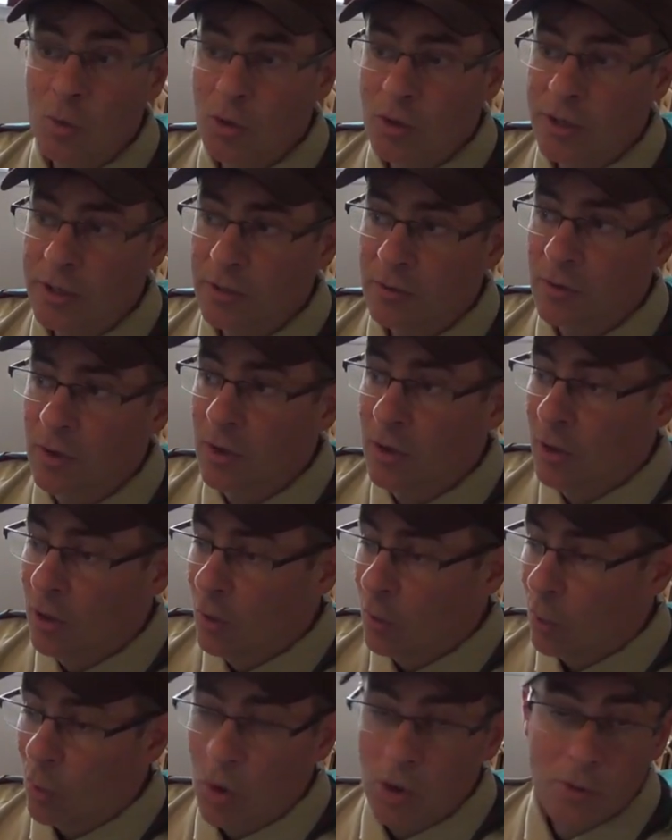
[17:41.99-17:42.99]
were in
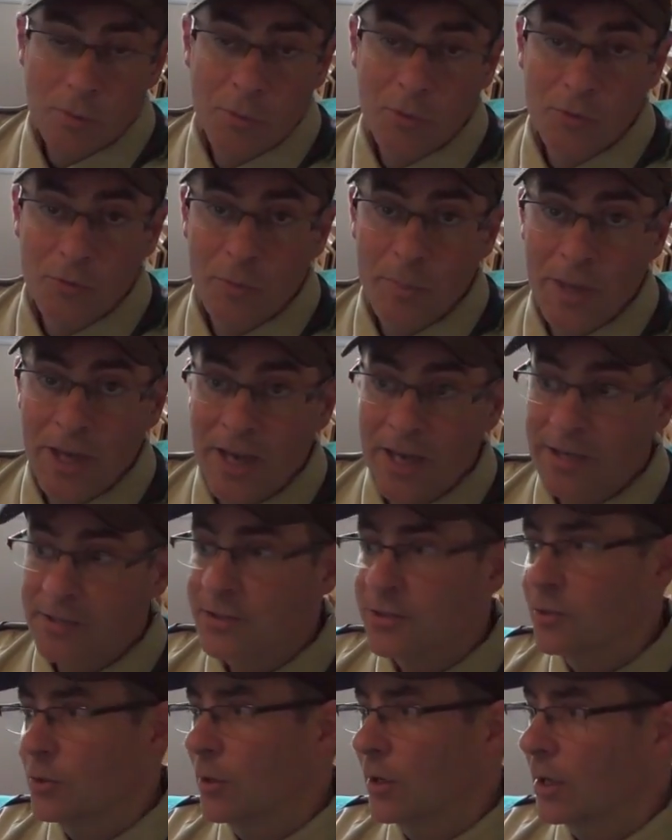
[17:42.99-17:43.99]
waterproof
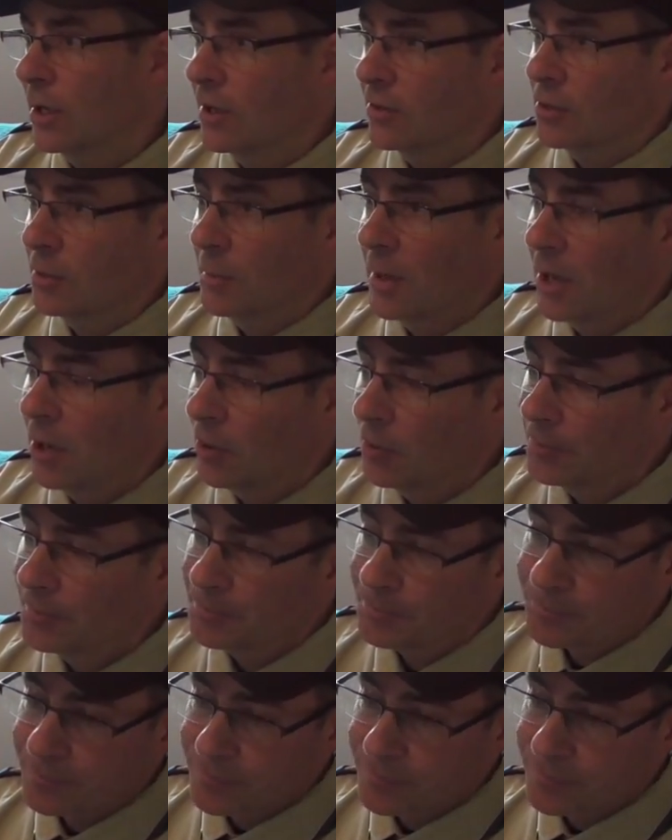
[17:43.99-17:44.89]
bags, so I got them out